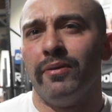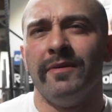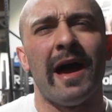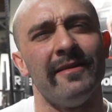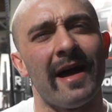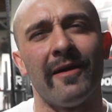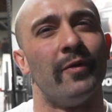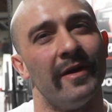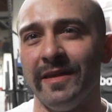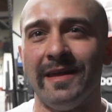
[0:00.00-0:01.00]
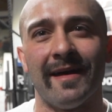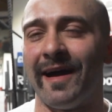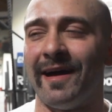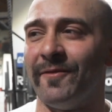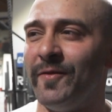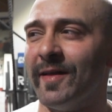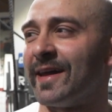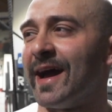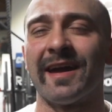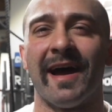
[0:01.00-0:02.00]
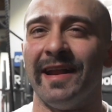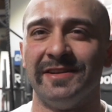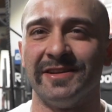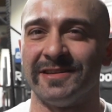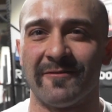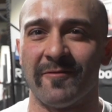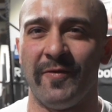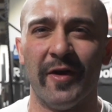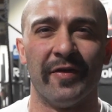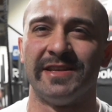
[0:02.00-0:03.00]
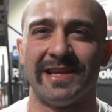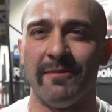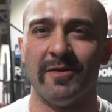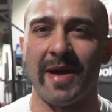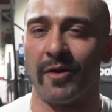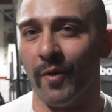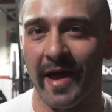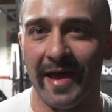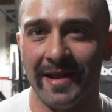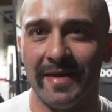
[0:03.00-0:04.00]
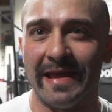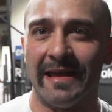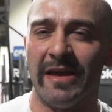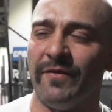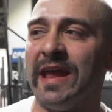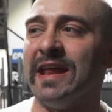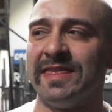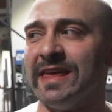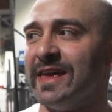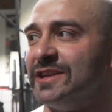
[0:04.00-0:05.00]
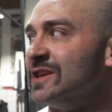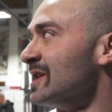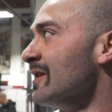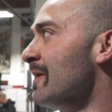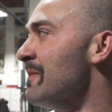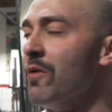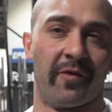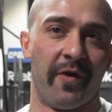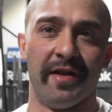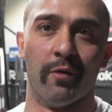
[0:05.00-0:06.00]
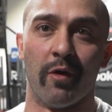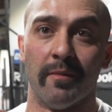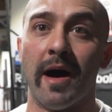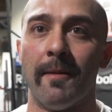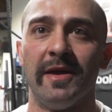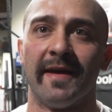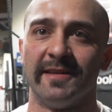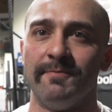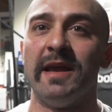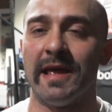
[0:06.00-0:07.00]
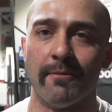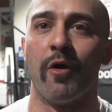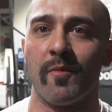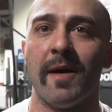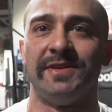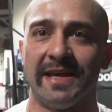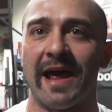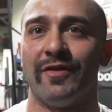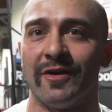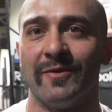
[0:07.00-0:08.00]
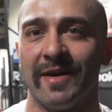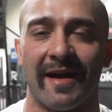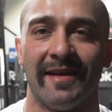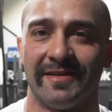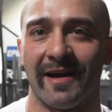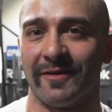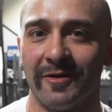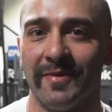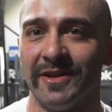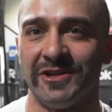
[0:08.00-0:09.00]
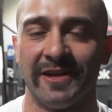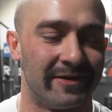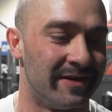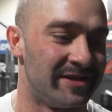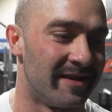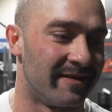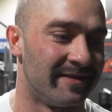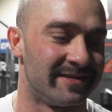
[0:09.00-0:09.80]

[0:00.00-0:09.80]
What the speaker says: Not really. I feel like I kind of just feel the same no matter what at a meet. If anything, it's just a little bit more fun to warm up, because me and him warm up together. We kind of talk a little bit of shit to each other and